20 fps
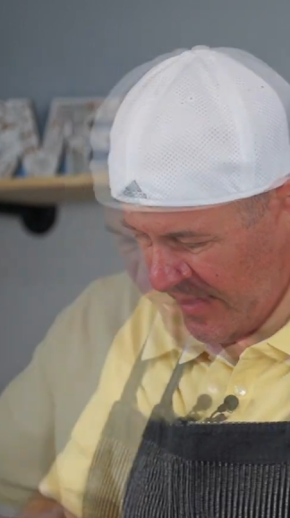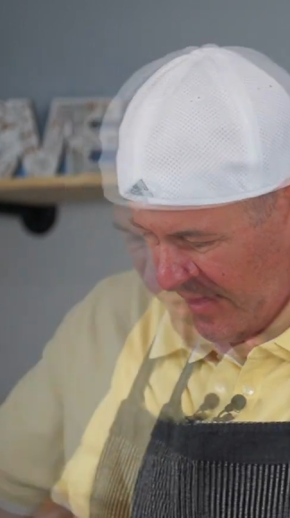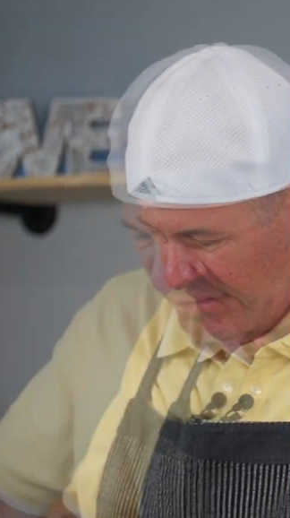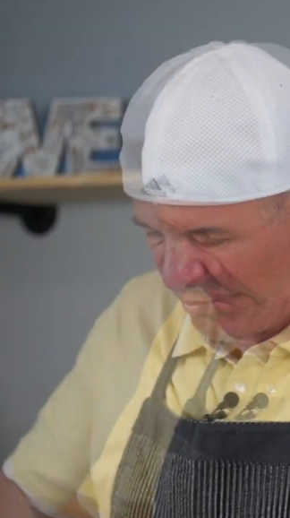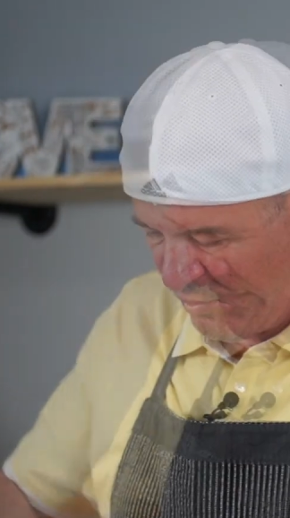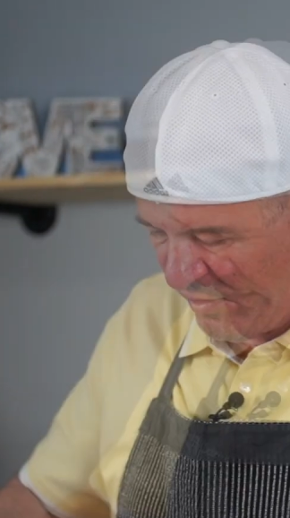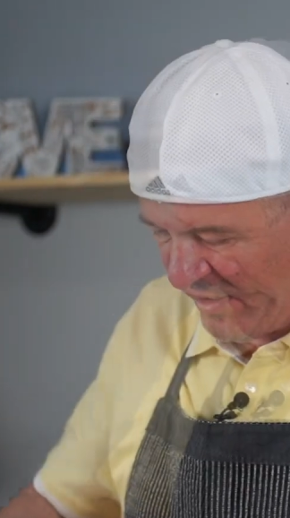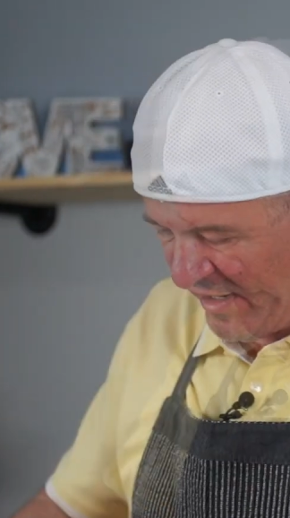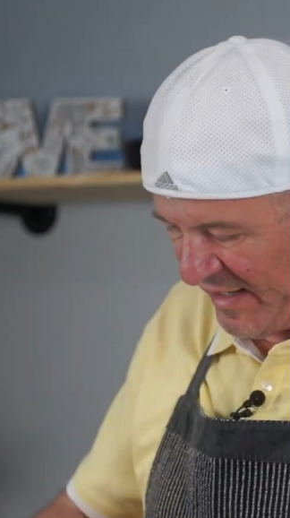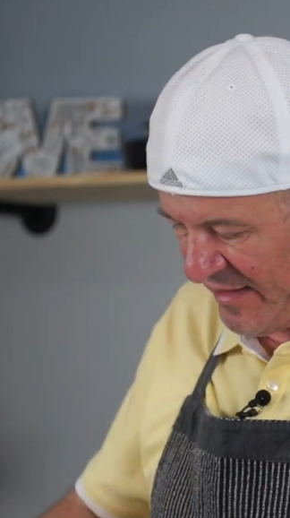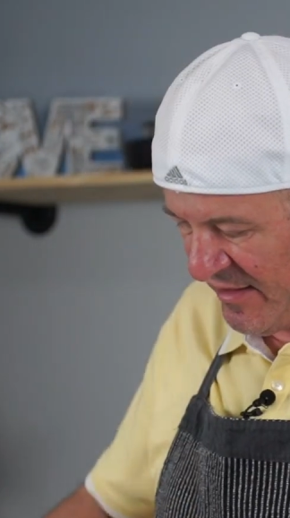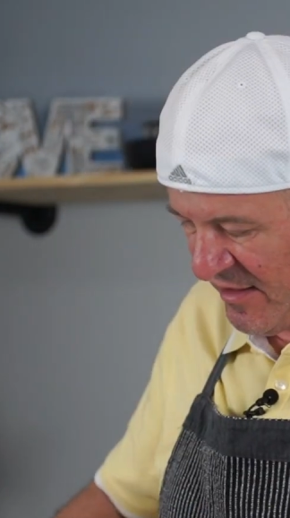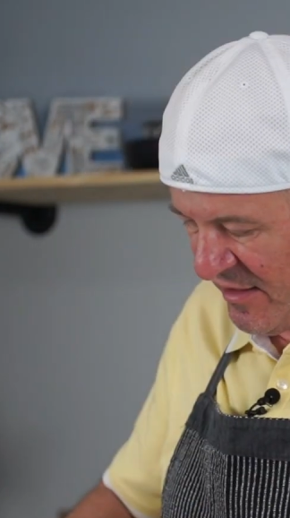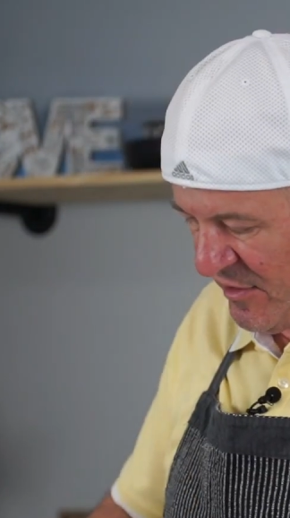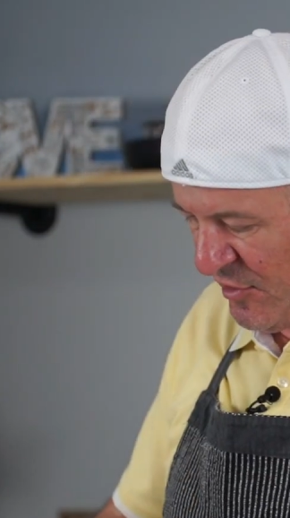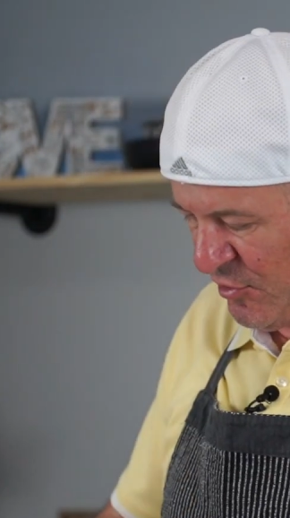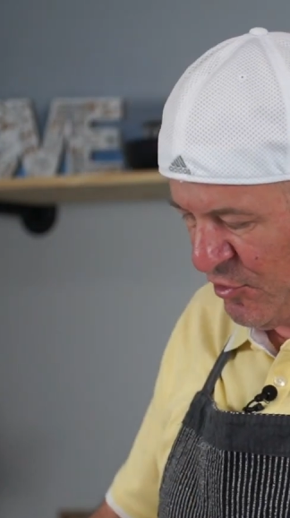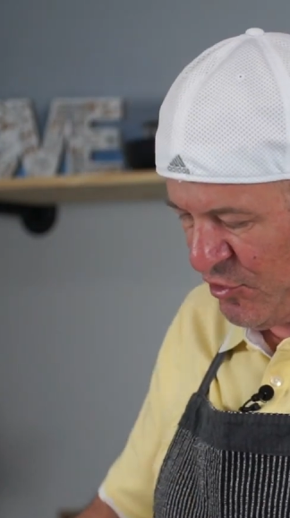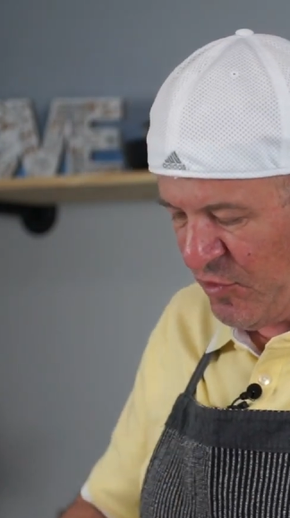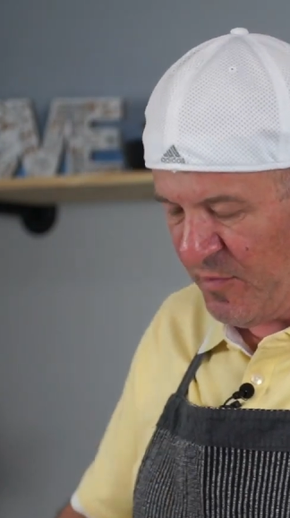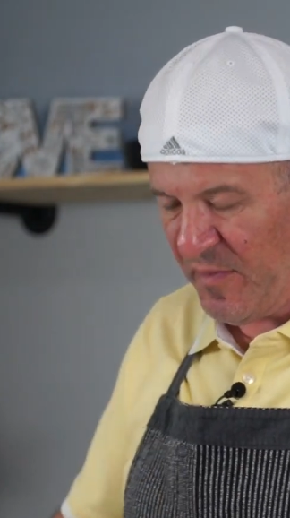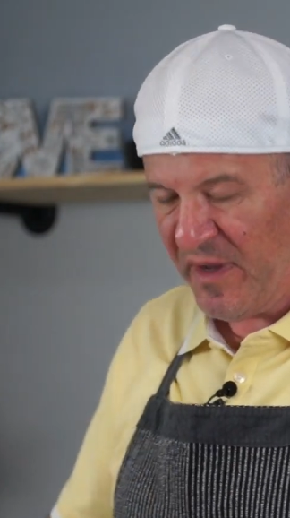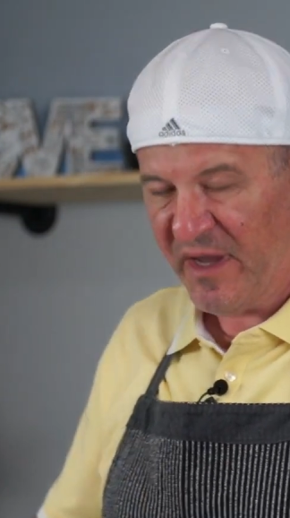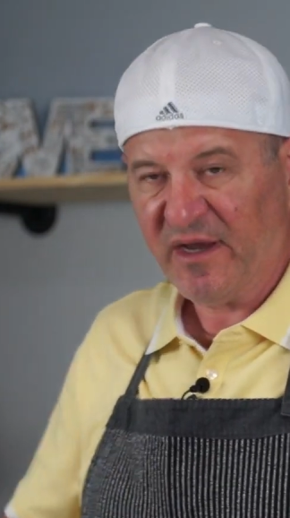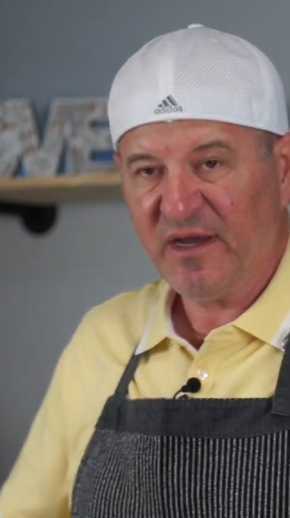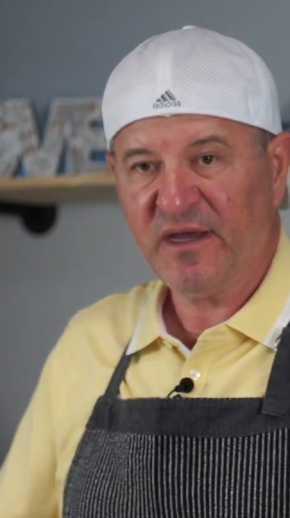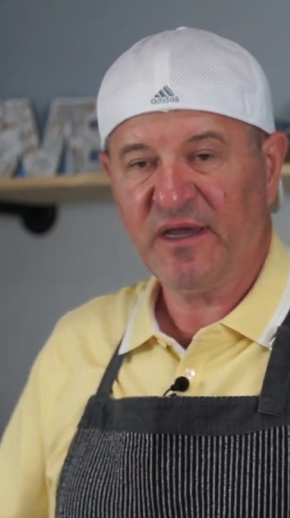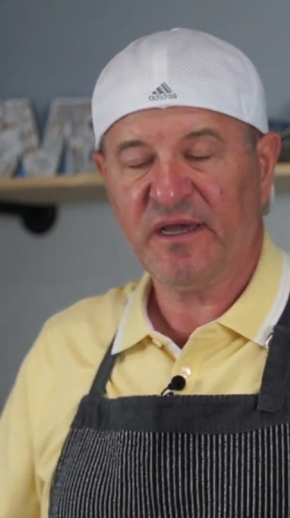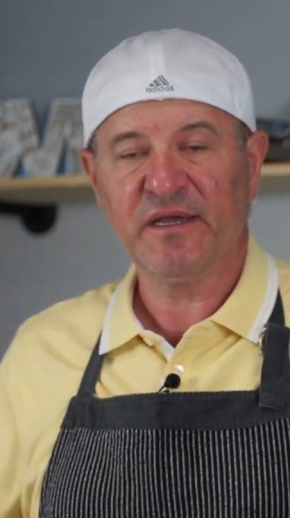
We add the nutmeg